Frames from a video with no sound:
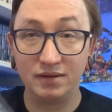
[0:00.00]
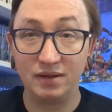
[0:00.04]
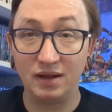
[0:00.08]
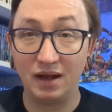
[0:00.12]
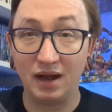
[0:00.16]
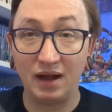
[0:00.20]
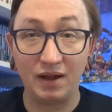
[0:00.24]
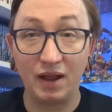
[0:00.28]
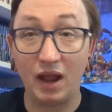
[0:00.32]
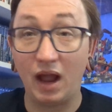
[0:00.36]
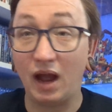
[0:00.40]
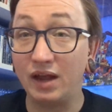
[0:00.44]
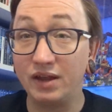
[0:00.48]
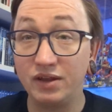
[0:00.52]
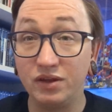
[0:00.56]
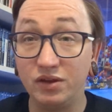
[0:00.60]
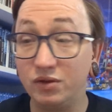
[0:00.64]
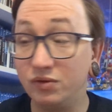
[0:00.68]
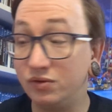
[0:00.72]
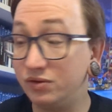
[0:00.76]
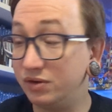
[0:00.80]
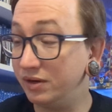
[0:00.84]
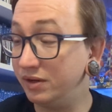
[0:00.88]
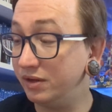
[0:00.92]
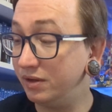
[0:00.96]
I
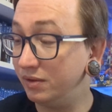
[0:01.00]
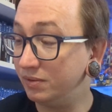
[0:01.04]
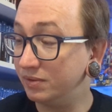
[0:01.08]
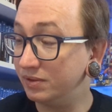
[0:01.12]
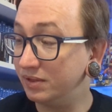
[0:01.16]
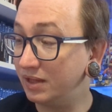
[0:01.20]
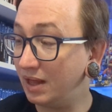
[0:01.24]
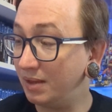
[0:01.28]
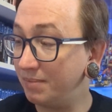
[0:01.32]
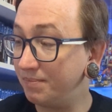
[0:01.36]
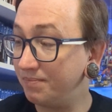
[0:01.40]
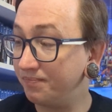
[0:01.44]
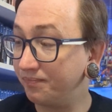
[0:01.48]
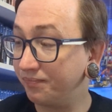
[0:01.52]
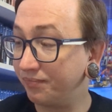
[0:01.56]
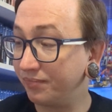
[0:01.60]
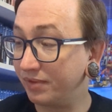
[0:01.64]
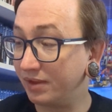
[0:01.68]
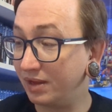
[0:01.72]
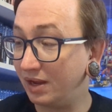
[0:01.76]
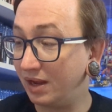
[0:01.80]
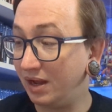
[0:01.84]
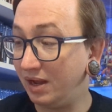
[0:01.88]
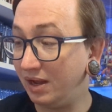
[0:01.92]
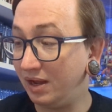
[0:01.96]
usually use them,
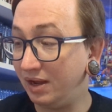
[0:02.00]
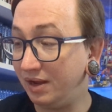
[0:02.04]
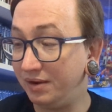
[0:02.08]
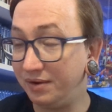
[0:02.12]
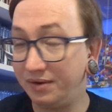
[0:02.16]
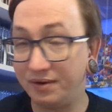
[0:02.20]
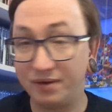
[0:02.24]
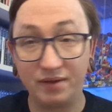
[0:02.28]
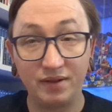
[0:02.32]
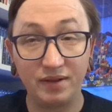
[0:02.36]
and